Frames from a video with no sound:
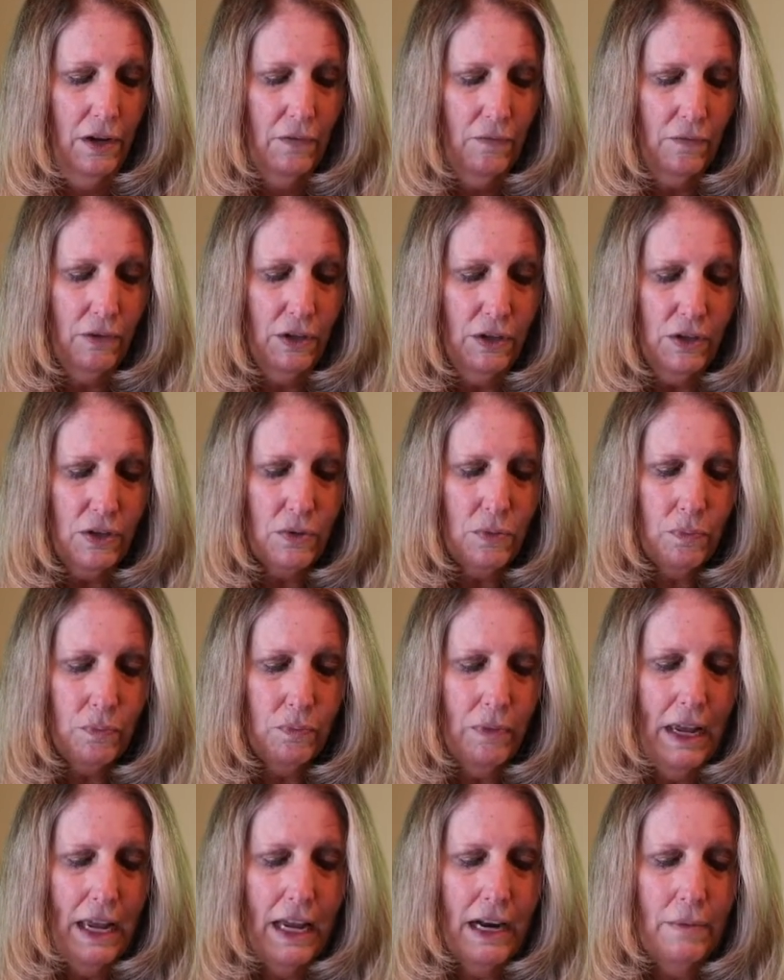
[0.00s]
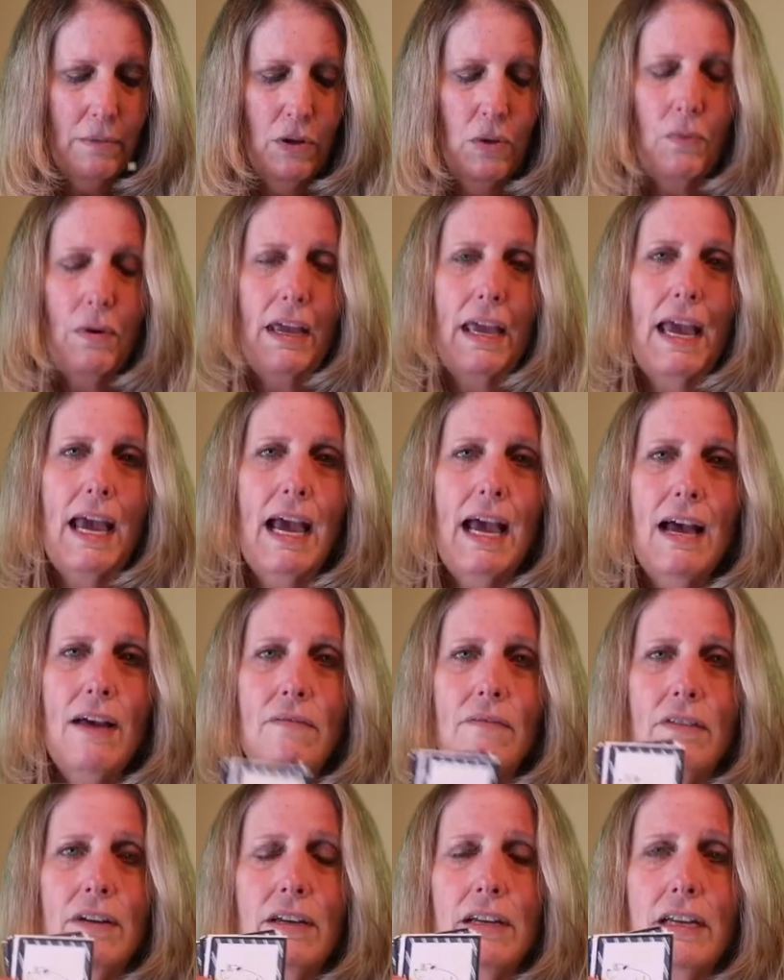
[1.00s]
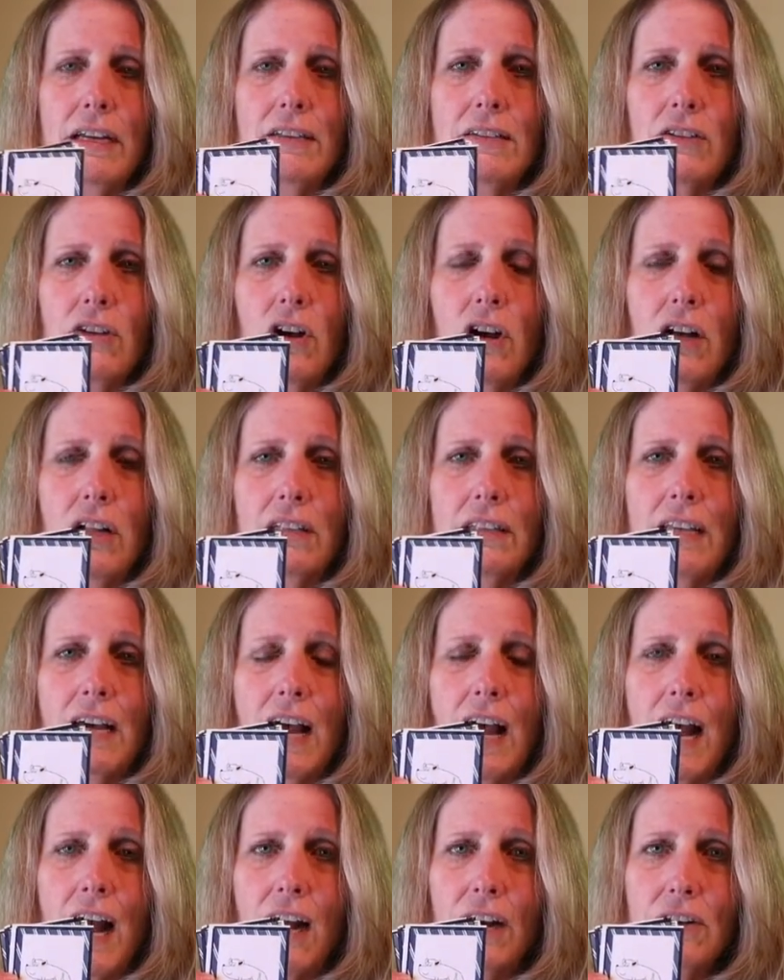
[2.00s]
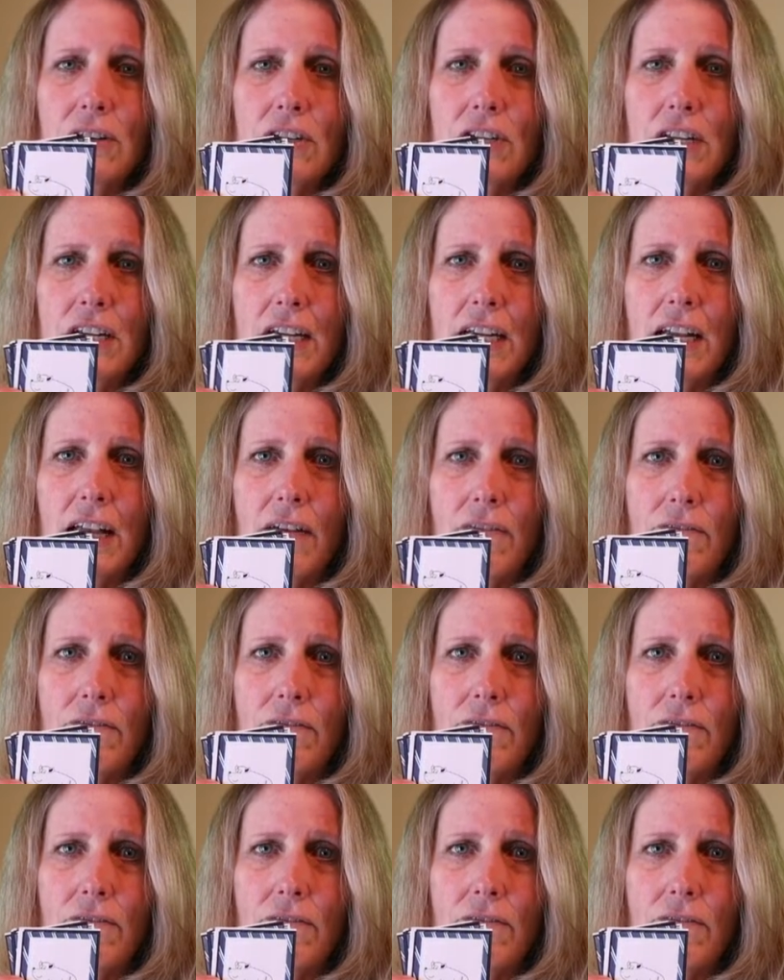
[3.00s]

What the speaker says: First animal we have is called the Arctic